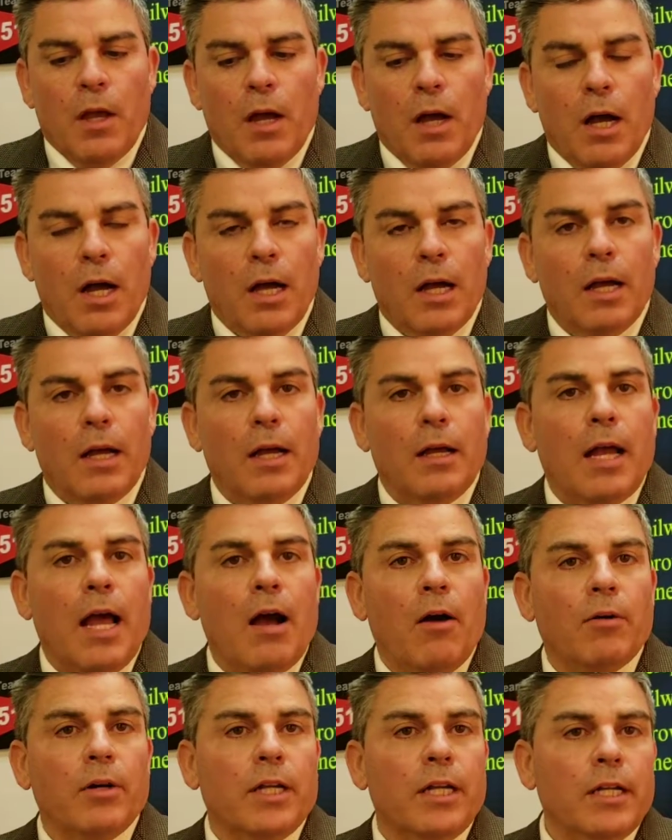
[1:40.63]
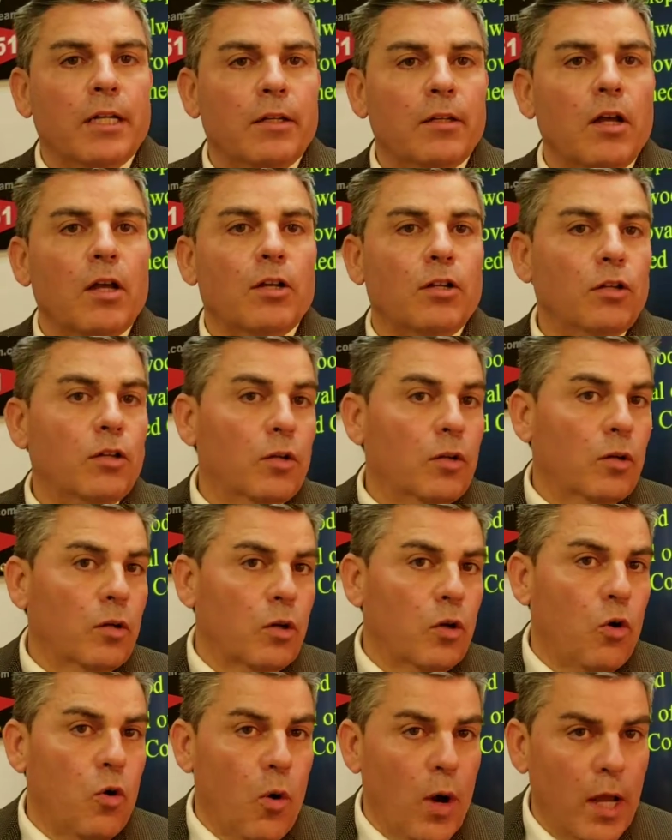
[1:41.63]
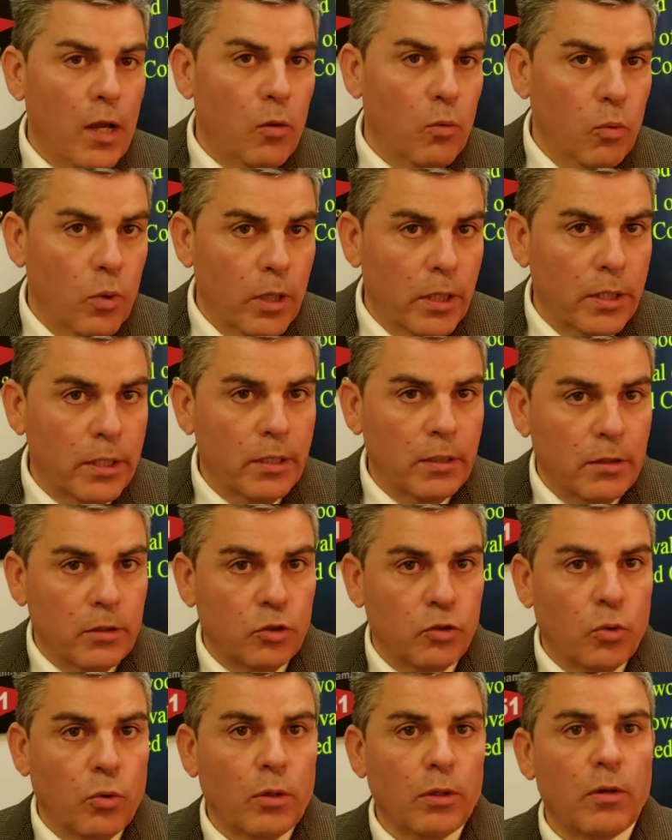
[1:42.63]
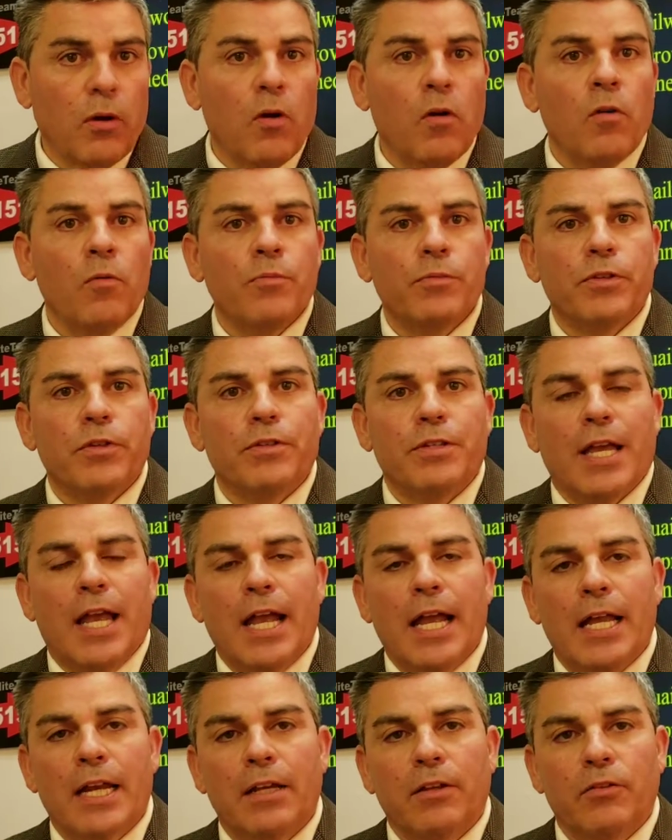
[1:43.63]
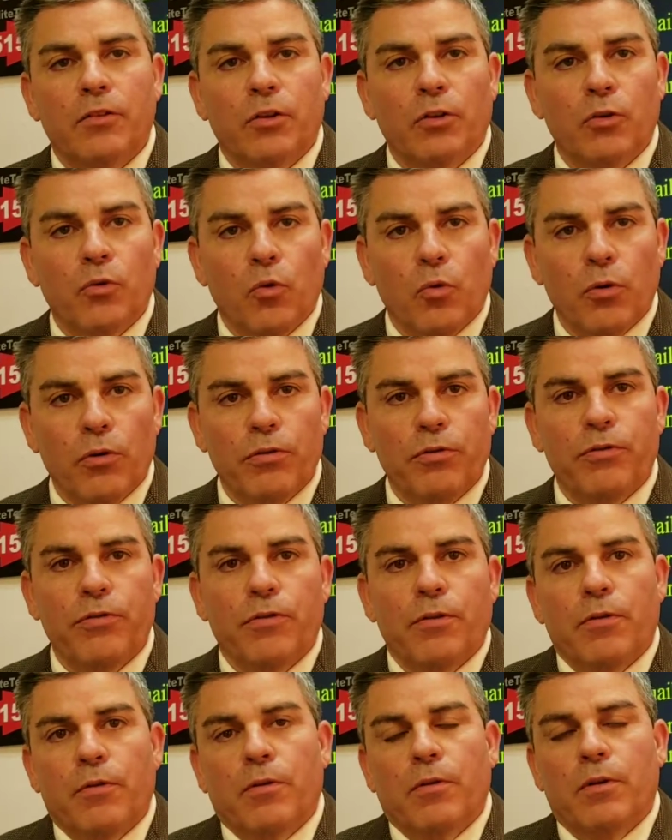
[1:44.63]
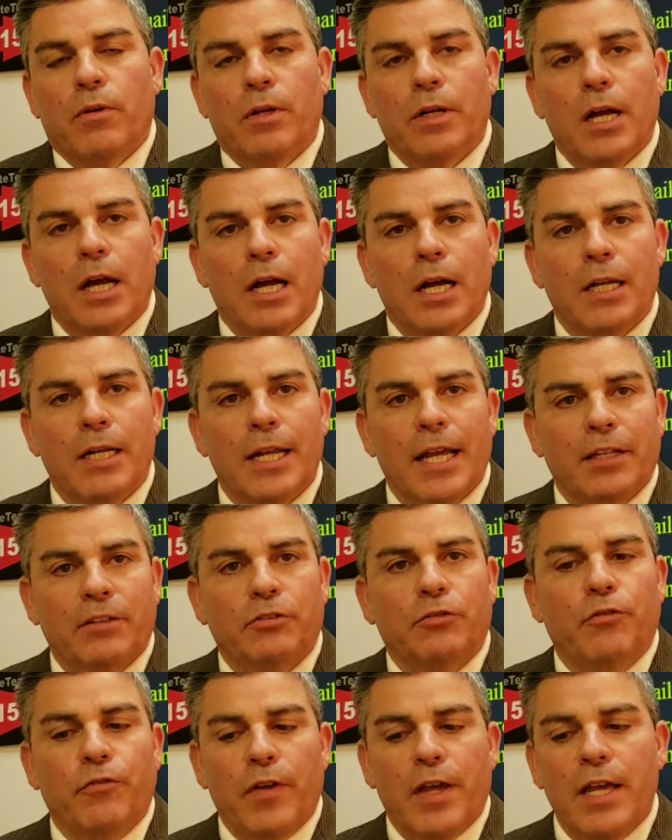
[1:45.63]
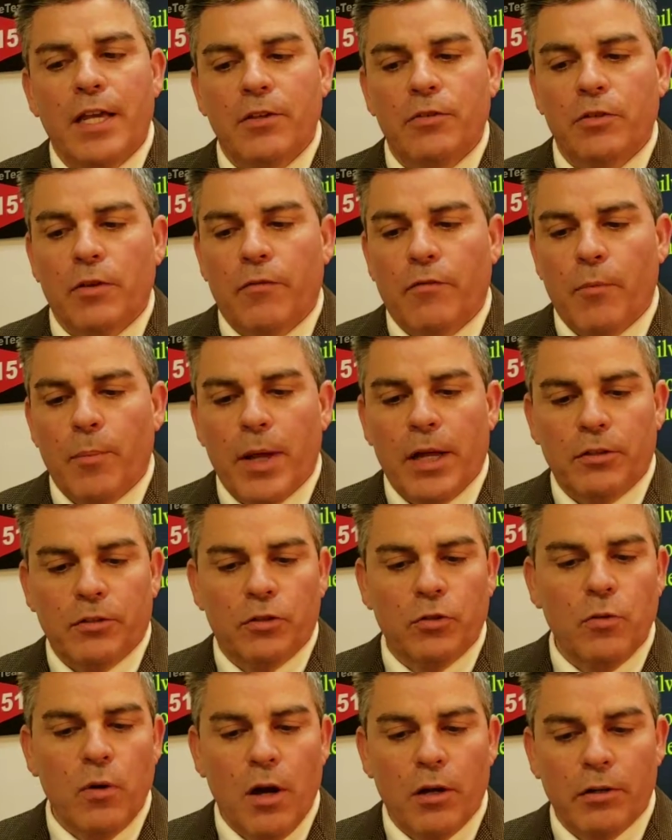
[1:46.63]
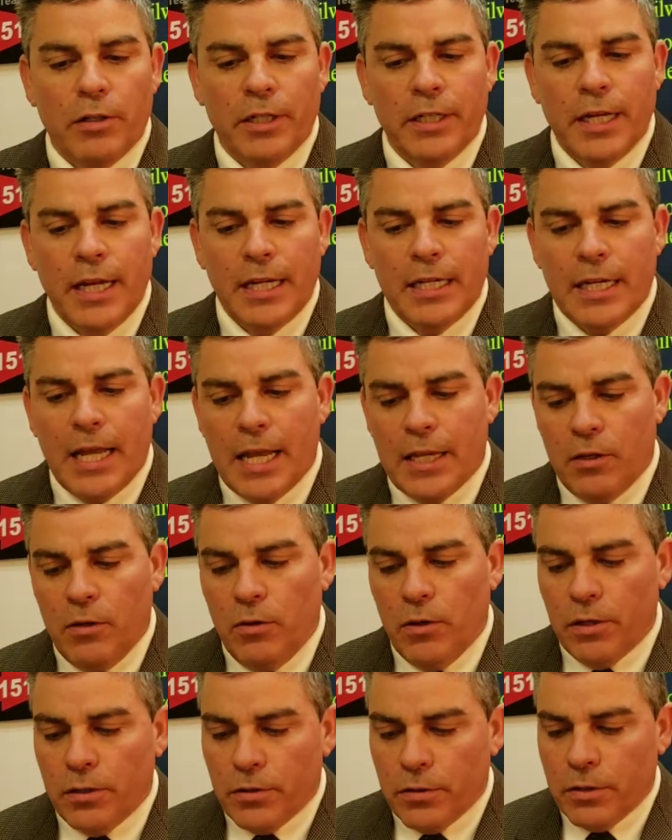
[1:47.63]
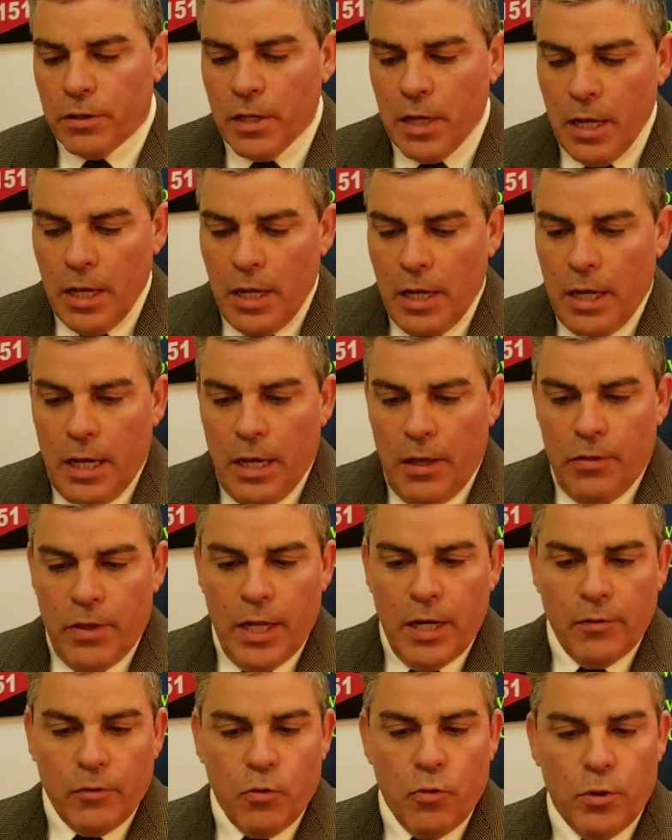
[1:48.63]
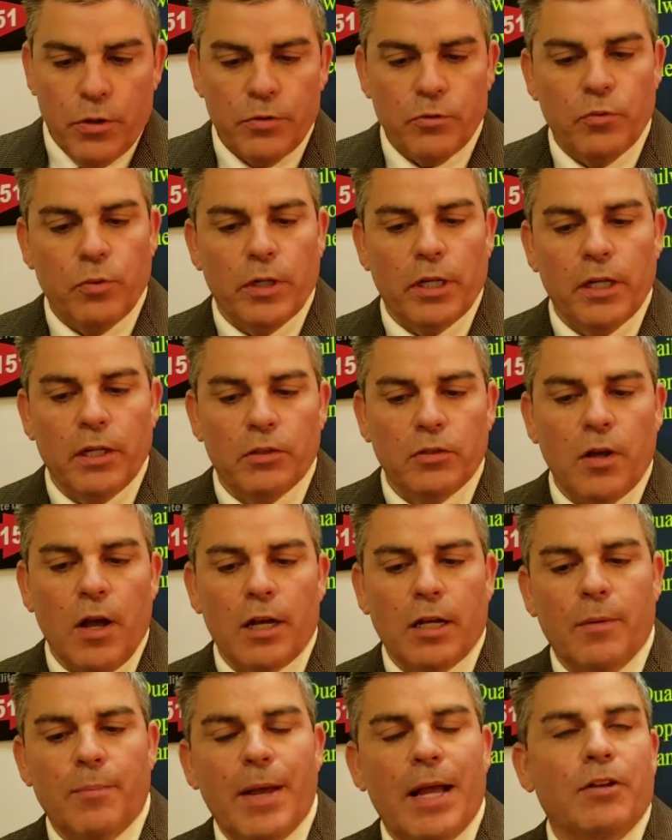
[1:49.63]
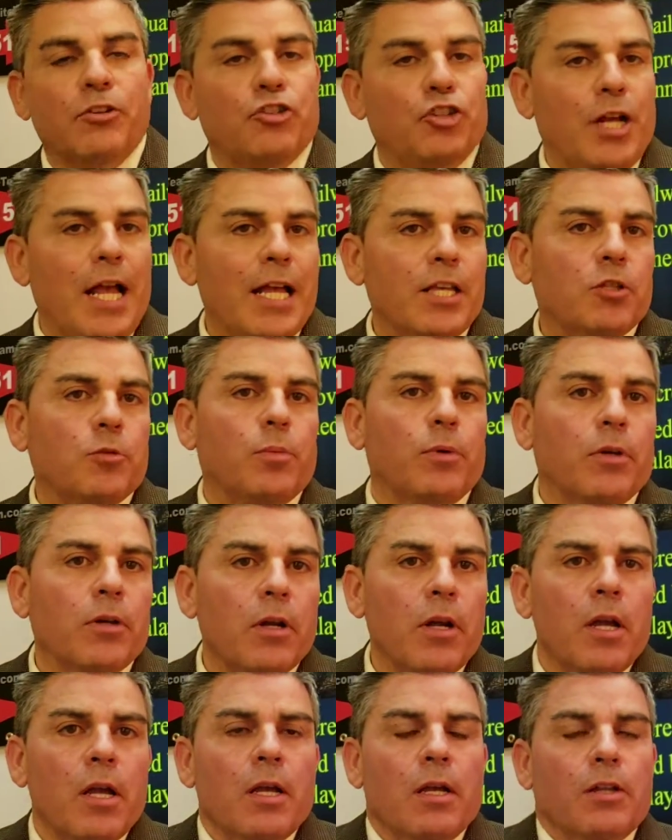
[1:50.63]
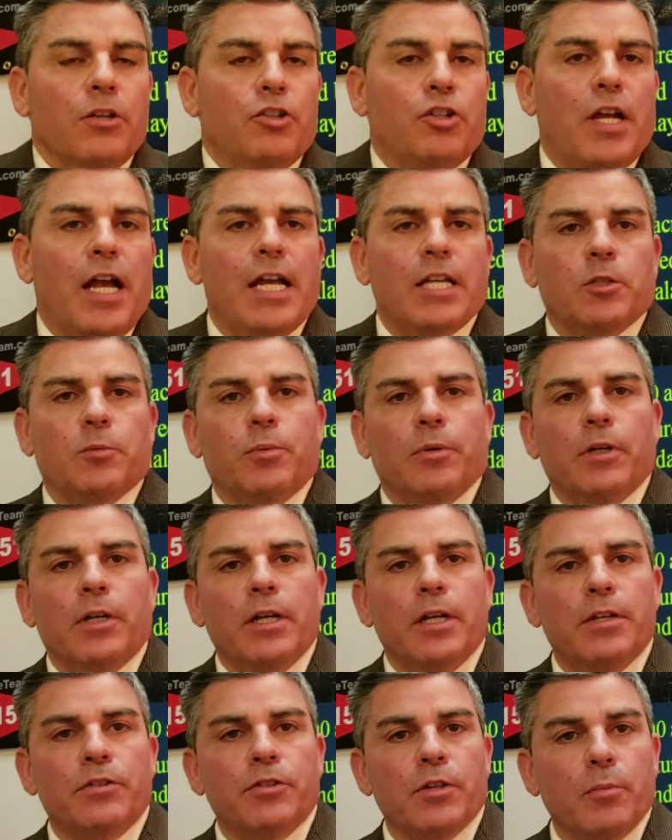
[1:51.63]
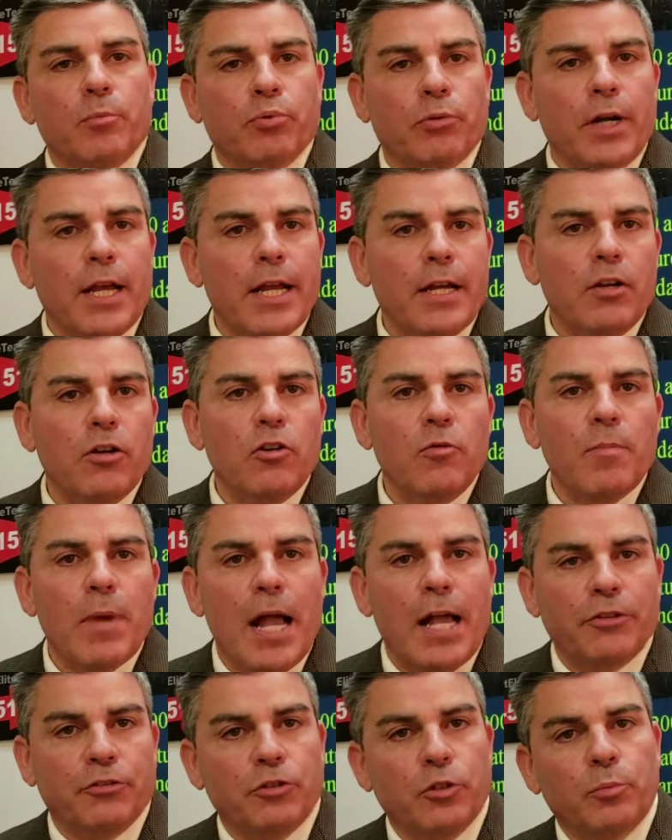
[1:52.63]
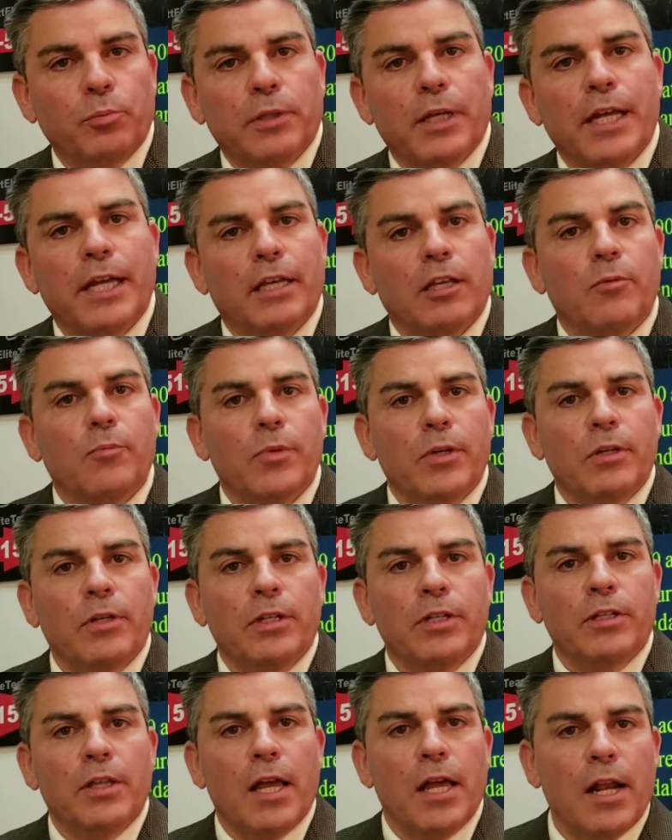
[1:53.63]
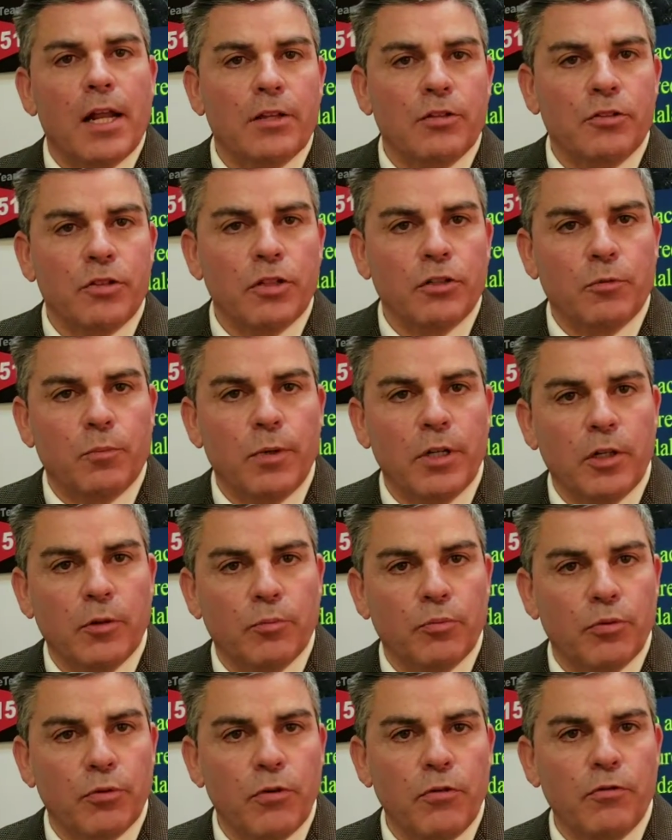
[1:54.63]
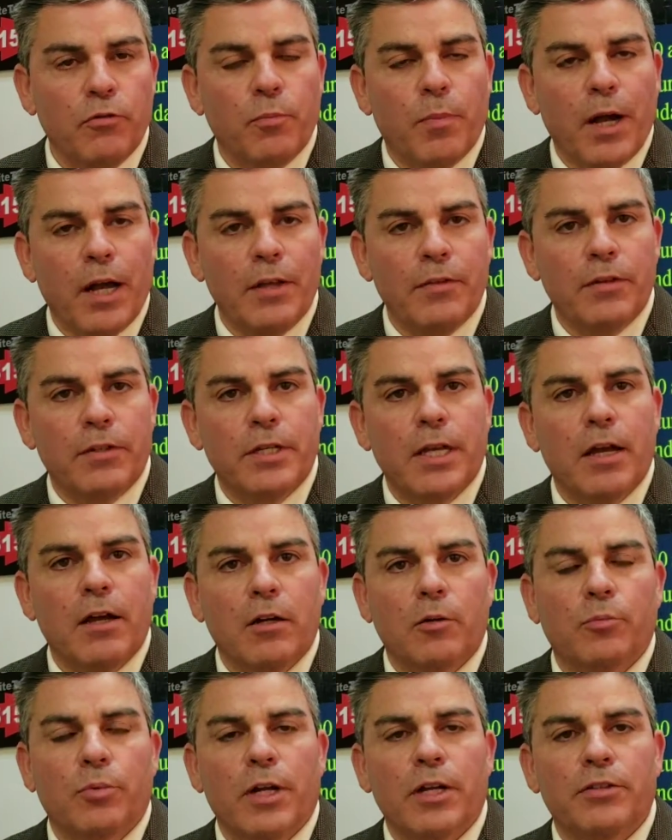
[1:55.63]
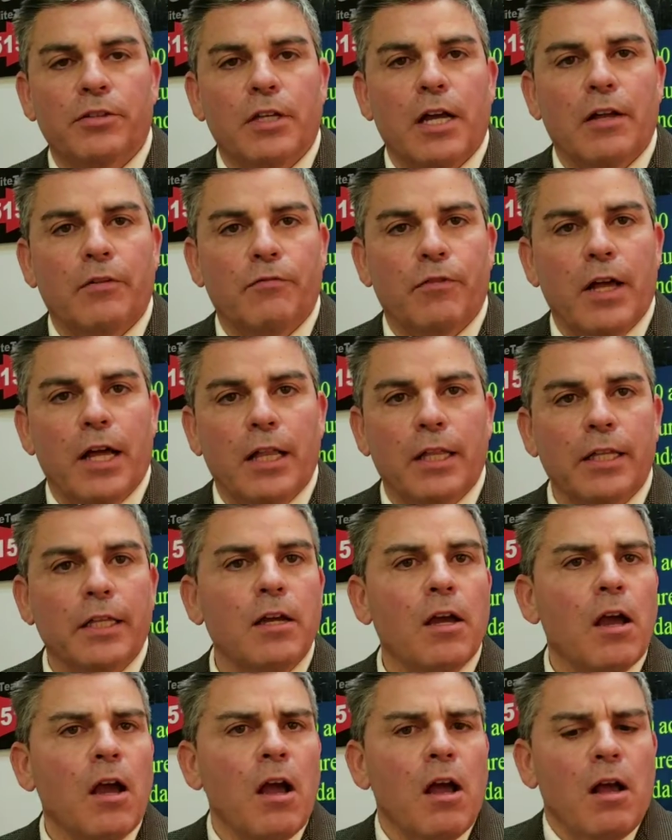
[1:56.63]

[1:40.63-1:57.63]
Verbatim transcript: Uh, out in Quailwood, Dorn Homes is adding their north uh, next phase of about 288 units. And then, of course, we're going to talk about Jasper. Jasper is a brand new master plan community that has just been approved by the town of Prescott Valley.